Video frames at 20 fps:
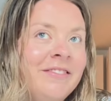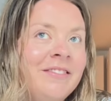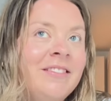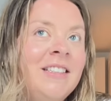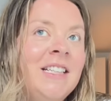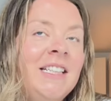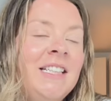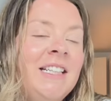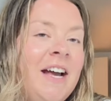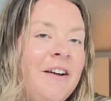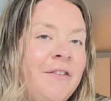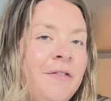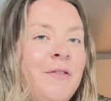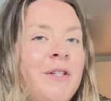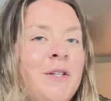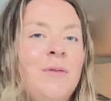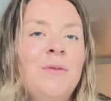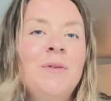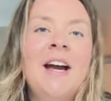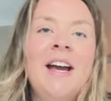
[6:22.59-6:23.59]
the left and
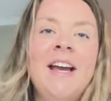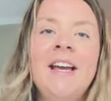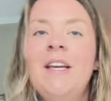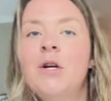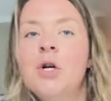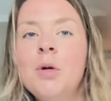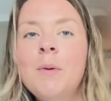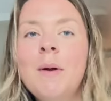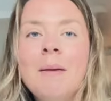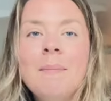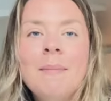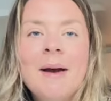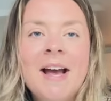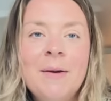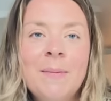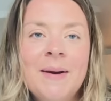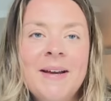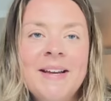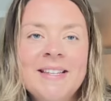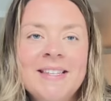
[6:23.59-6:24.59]
right, your way, my way
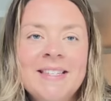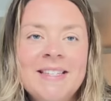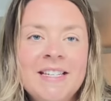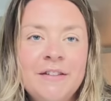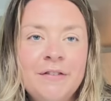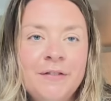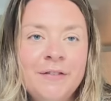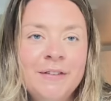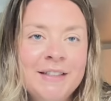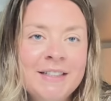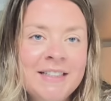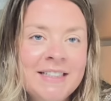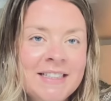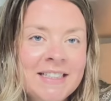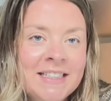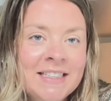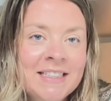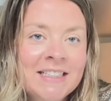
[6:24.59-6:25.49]
is different. All